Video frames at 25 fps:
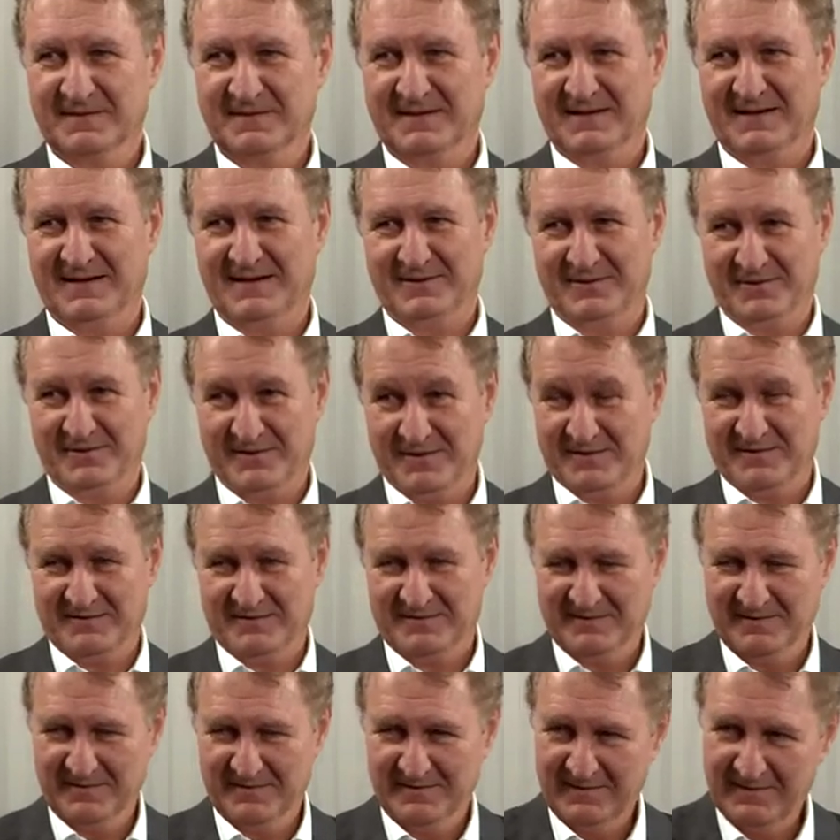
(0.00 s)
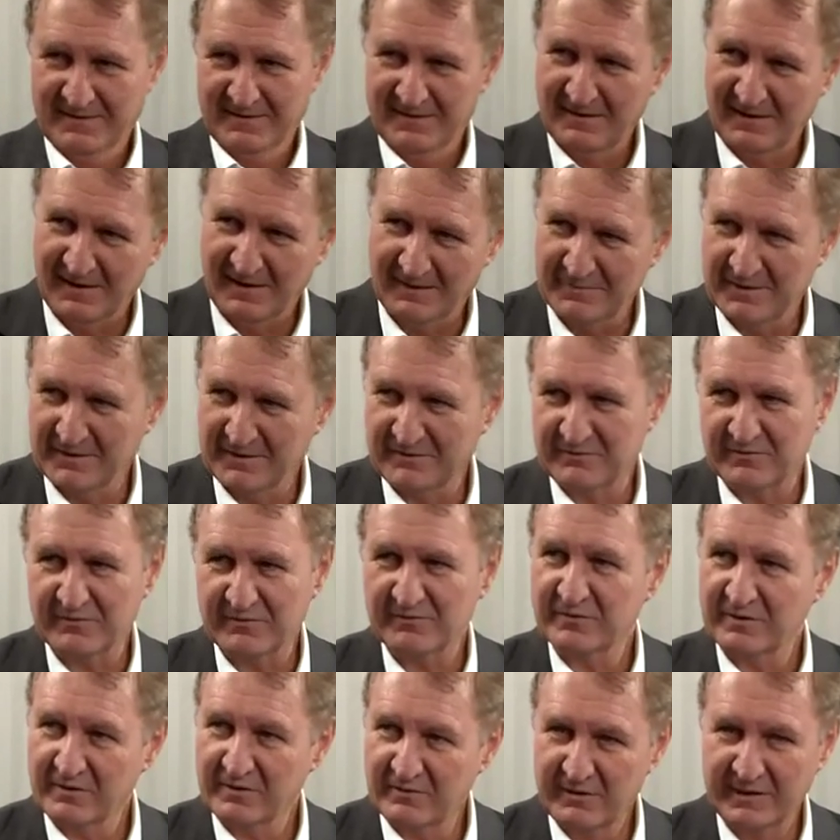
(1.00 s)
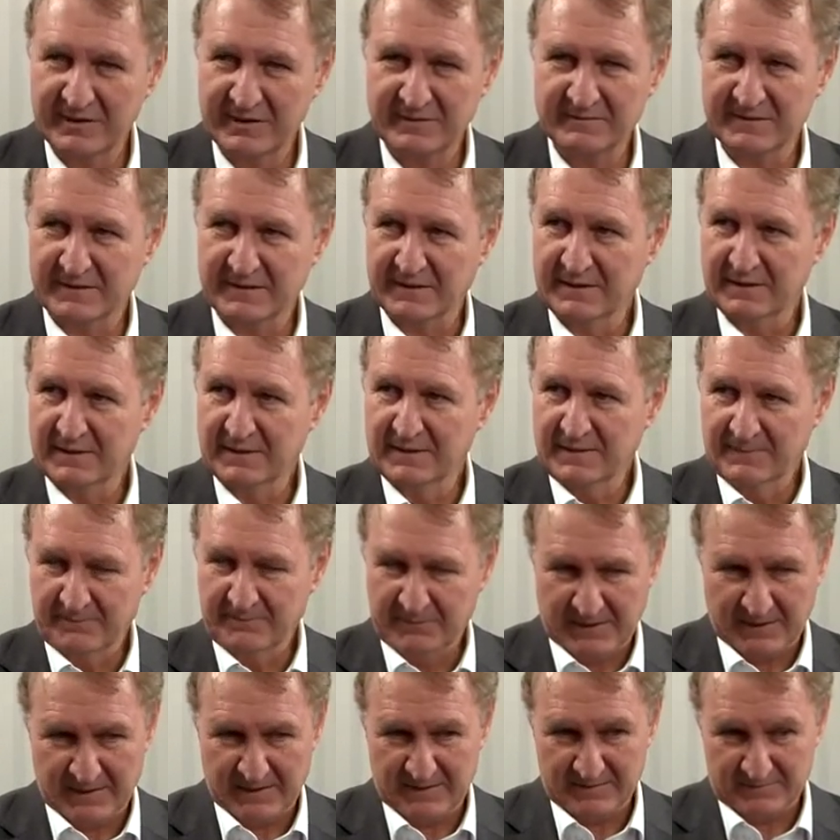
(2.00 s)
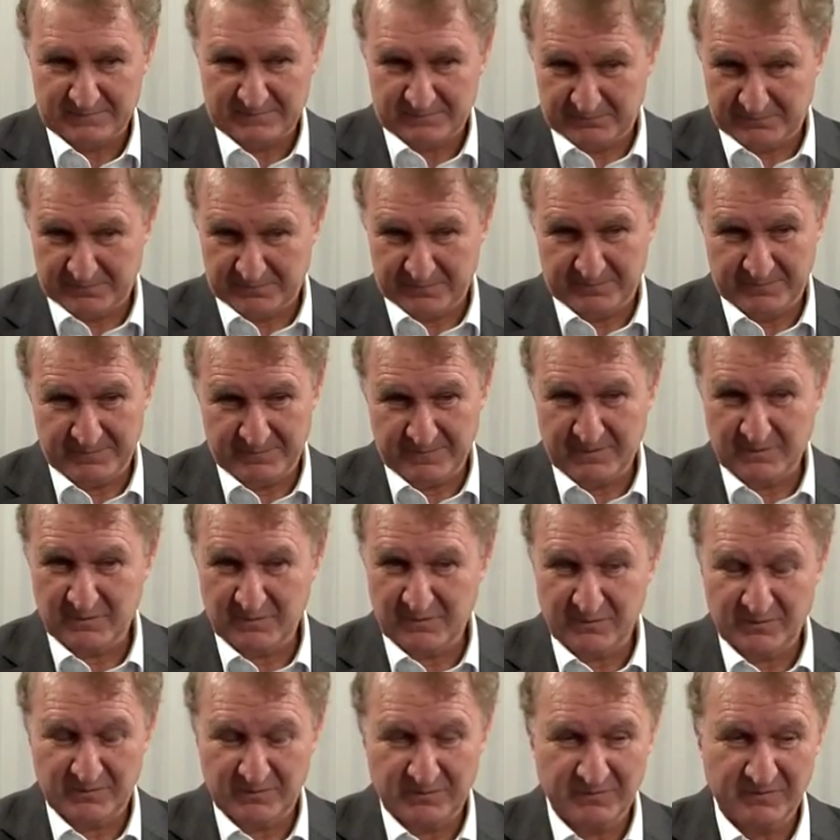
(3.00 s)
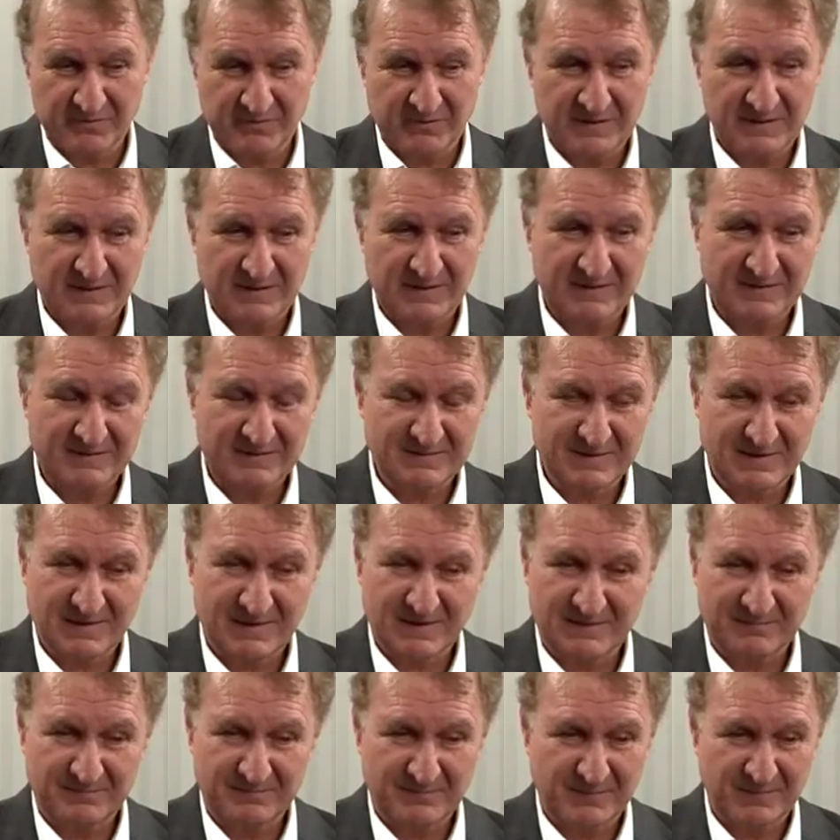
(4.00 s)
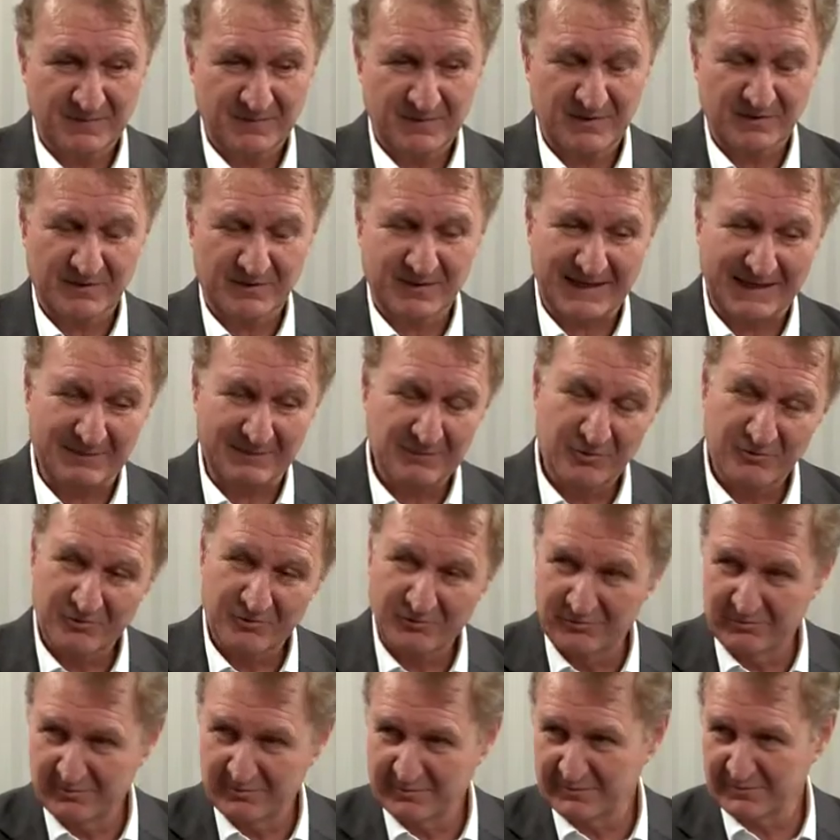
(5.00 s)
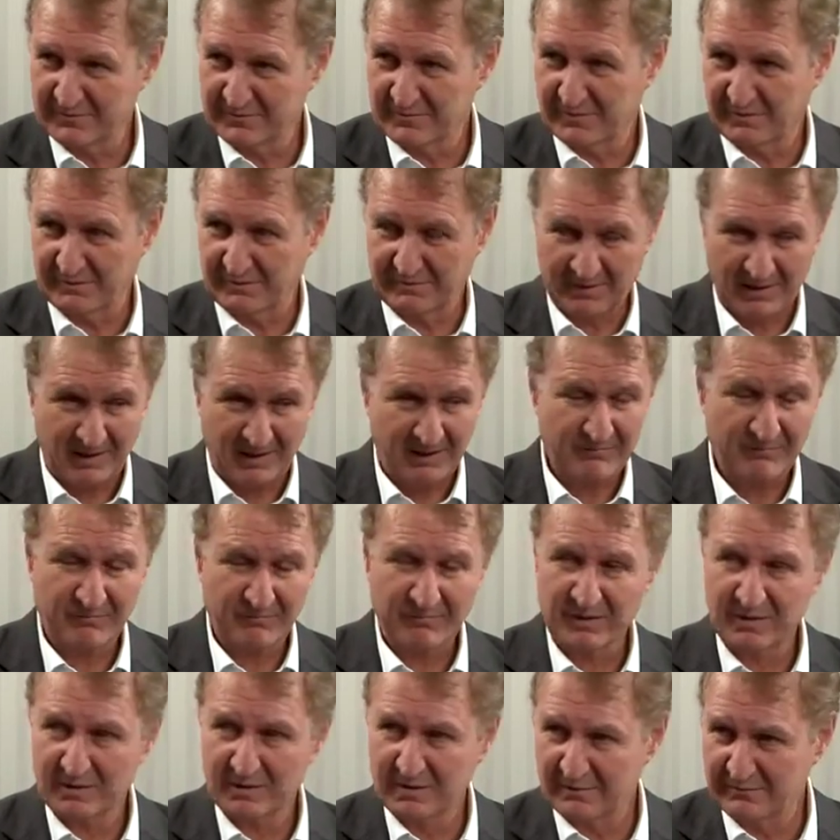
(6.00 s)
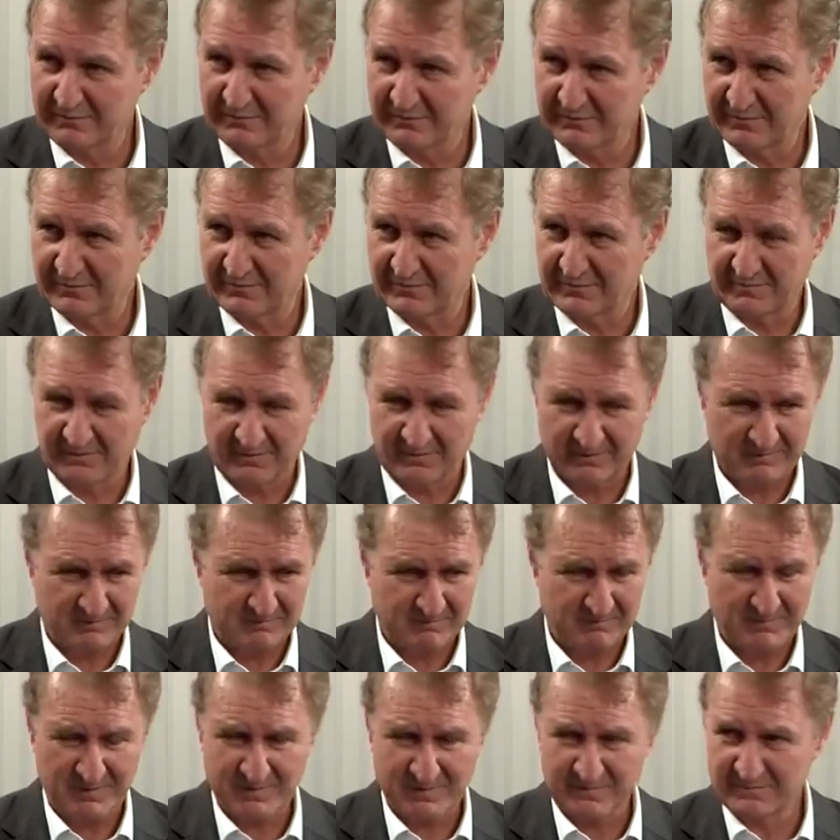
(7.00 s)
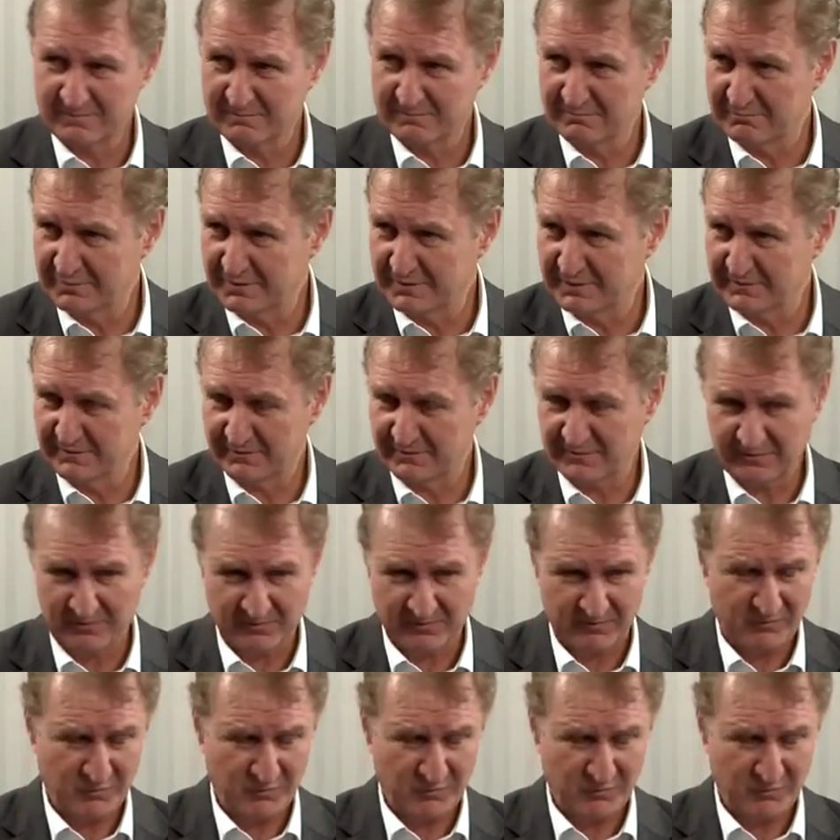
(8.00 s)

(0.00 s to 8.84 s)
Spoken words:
Now, I mean, it's just crazy. And you can see that Cameroon has got it, Ivory Coast has got it, Mozambique has got